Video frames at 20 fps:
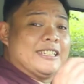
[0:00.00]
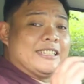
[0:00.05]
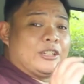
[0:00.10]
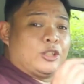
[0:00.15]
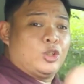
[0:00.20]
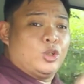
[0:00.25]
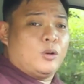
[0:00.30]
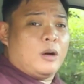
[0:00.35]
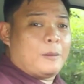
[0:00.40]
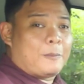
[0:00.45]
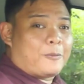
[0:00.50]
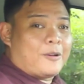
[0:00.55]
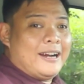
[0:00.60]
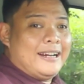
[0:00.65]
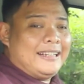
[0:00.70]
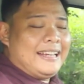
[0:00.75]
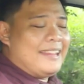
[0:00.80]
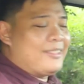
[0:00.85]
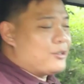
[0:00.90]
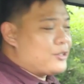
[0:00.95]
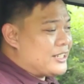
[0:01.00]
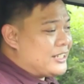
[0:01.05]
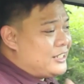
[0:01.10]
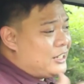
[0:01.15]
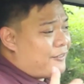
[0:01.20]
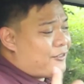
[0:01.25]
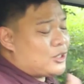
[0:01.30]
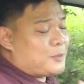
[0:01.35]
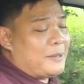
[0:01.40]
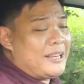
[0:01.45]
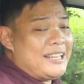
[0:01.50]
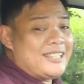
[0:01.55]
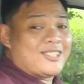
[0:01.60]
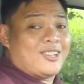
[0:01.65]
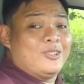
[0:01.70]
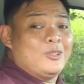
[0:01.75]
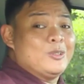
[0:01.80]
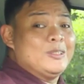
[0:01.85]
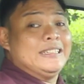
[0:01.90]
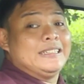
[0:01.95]
too upright and there's enough space
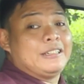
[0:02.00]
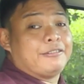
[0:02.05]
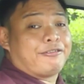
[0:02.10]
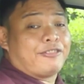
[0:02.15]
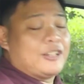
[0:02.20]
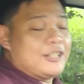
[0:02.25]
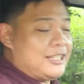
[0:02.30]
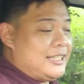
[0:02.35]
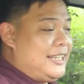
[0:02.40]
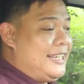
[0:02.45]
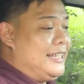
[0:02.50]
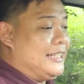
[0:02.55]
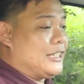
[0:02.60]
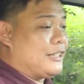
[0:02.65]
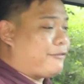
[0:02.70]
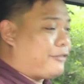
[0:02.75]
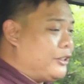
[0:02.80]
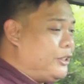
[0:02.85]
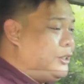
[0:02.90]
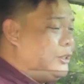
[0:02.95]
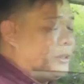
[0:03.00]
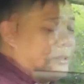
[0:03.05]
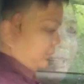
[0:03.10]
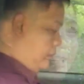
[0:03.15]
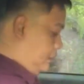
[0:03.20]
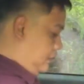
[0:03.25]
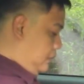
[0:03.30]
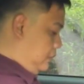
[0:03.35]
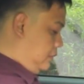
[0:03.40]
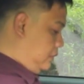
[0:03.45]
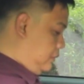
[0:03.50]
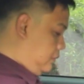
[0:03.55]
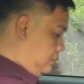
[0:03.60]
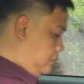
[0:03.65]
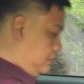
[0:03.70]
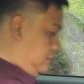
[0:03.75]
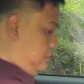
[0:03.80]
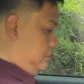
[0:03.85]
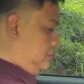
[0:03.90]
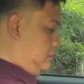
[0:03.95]
underneath the front seats for you to kind of stretch
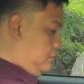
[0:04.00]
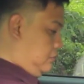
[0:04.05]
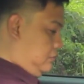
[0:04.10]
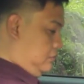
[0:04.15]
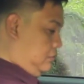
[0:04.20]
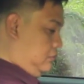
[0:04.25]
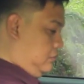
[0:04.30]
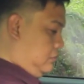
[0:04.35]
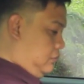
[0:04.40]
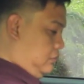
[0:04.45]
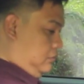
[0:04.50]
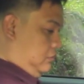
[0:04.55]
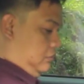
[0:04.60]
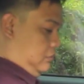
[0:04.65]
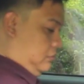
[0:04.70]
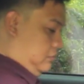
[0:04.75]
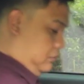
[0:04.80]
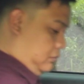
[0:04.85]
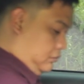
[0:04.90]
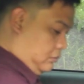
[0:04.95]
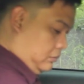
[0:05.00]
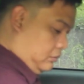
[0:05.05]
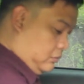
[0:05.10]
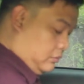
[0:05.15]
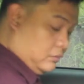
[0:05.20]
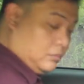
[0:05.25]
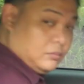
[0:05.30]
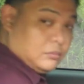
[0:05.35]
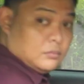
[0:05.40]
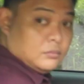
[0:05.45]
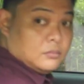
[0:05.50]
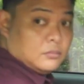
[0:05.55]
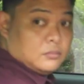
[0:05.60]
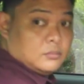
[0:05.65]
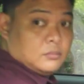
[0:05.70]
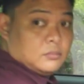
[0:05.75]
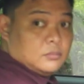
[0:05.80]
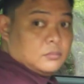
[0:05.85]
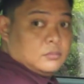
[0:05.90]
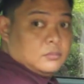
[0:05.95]
out, which means that you can keep your
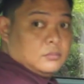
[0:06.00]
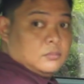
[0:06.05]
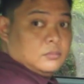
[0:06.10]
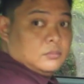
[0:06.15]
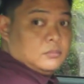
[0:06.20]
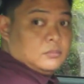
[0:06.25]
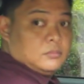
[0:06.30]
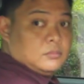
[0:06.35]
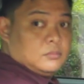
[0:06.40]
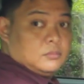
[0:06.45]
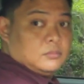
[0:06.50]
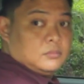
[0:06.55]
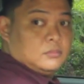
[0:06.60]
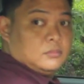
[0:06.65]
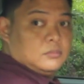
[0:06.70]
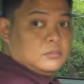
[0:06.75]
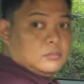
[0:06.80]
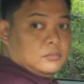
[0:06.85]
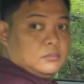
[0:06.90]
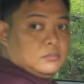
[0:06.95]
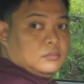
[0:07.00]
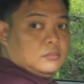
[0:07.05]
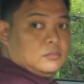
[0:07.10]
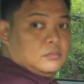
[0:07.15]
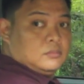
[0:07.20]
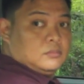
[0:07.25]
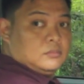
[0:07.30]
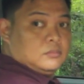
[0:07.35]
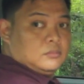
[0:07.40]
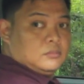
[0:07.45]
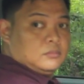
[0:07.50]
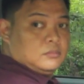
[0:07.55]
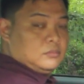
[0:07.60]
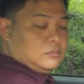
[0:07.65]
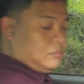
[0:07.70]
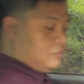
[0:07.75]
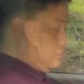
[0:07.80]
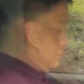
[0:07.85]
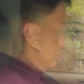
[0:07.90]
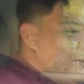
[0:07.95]
thighs firmly planted. So they
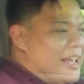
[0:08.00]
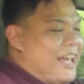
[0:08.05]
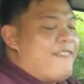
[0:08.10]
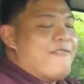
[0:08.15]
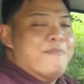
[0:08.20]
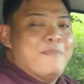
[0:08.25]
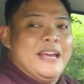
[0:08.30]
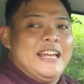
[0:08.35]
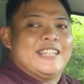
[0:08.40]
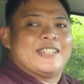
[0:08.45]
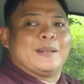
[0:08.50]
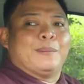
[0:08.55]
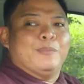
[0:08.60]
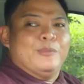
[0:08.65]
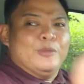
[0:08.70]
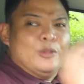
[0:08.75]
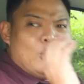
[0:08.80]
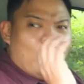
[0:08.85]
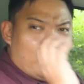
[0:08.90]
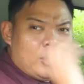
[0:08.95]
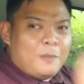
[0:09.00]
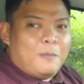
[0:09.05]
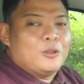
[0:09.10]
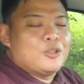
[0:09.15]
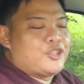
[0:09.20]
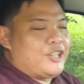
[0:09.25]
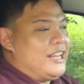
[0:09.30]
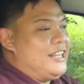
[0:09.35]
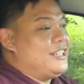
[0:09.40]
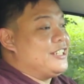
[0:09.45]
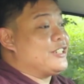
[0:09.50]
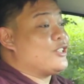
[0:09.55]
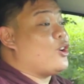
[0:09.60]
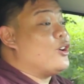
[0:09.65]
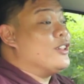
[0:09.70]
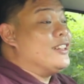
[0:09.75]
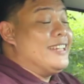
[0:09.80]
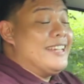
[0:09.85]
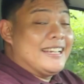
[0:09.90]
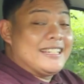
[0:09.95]
seem to have made some notable changes on the
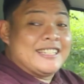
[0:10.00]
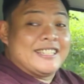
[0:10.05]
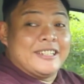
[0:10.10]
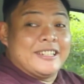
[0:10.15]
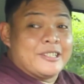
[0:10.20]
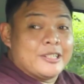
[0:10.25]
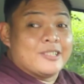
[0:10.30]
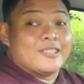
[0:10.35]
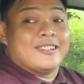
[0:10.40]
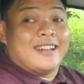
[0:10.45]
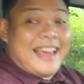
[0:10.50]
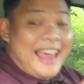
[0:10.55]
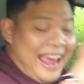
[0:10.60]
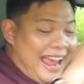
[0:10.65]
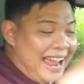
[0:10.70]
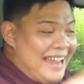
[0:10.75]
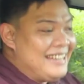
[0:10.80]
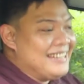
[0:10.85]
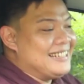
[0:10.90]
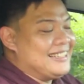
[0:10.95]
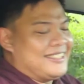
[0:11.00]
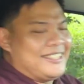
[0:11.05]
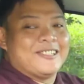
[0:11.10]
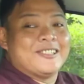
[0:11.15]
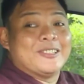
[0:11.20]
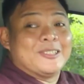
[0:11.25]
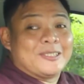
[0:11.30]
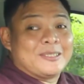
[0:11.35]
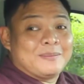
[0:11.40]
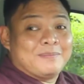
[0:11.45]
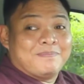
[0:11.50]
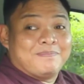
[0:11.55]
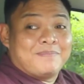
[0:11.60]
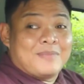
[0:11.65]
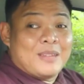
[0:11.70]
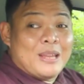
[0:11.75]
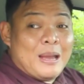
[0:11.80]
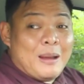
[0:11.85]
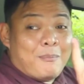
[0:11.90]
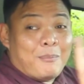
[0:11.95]
exterior and interior,
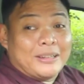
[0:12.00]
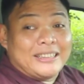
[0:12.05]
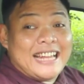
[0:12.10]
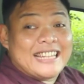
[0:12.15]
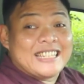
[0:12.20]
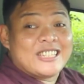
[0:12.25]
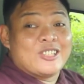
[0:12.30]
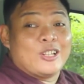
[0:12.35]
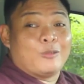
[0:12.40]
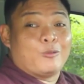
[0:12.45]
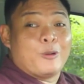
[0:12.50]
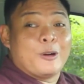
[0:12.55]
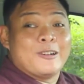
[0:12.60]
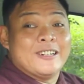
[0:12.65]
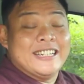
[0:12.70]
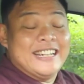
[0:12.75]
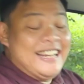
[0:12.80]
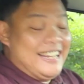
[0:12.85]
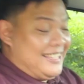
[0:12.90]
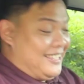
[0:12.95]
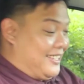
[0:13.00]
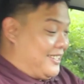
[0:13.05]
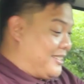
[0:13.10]
but that's not where it ends.